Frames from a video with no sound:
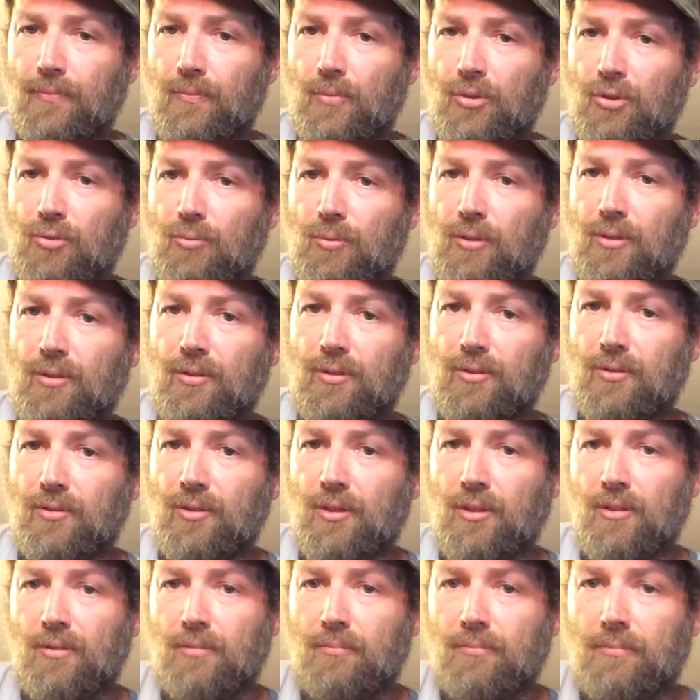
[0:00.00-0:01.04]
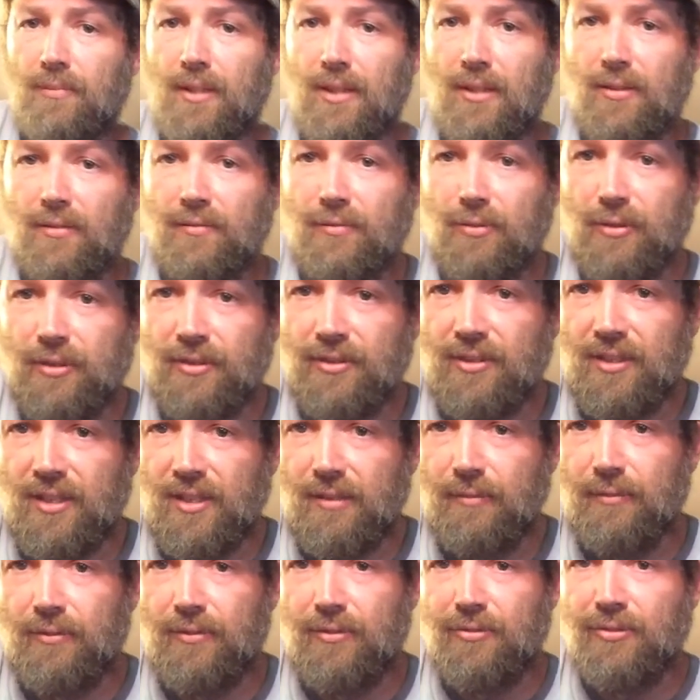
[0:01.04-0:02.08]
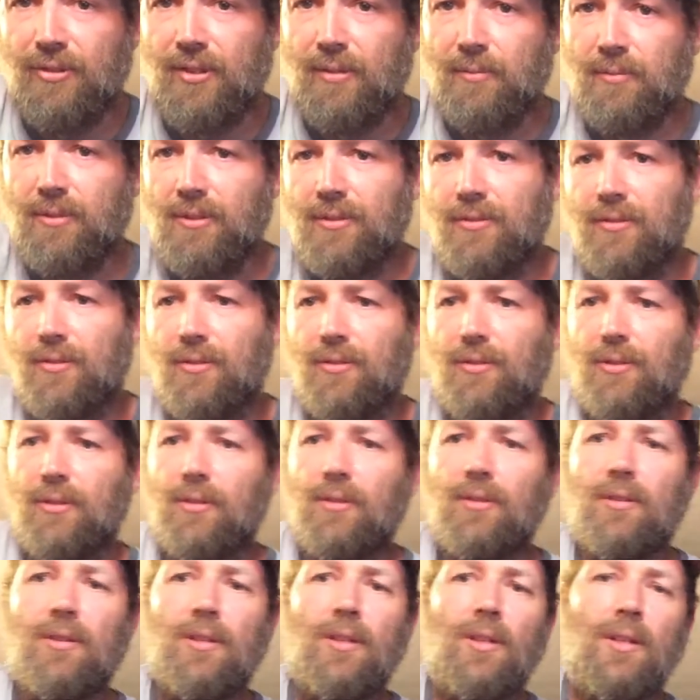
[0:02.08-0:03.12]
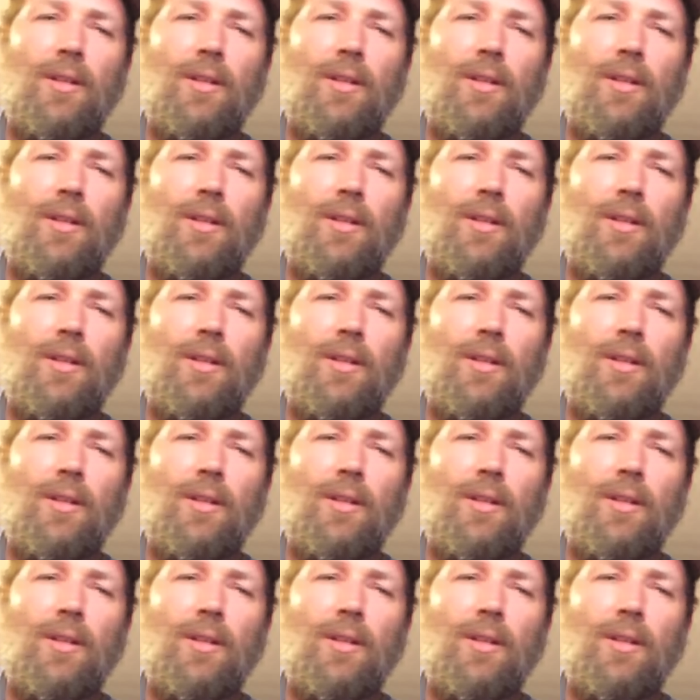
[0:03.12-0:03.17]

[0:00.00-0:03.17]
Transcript: which we learned how to voice that with the drop D tuning.